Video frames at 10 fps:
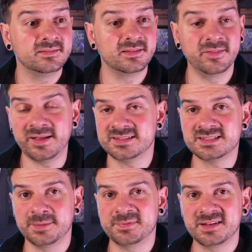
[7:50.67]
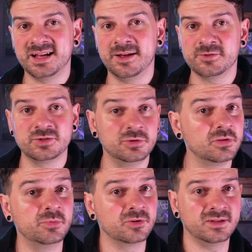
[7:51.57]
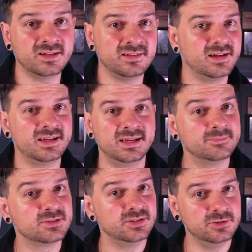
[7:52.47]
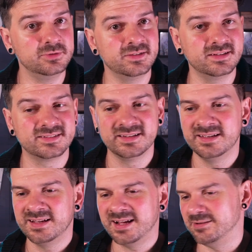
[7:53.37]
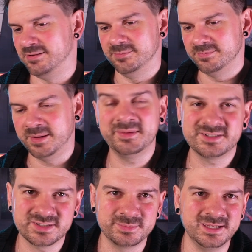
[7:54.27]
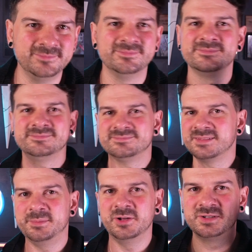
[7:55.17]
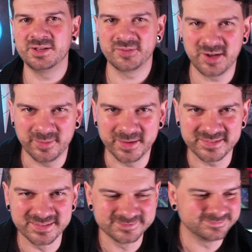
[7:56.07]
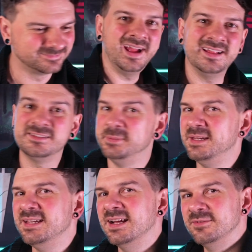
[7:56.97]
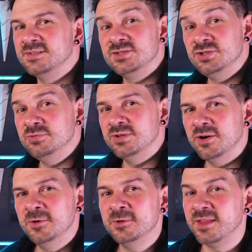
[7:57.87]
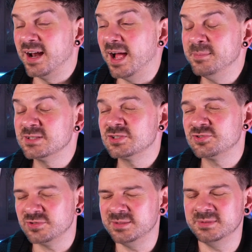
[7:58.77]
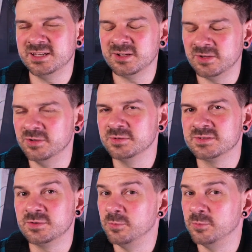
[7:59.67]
The less steps that I have to do, the more likely I am to use it. I don't know. Maybe that's just me. Let me know down in the comments. And speaking of, did you know that I'm extremely close to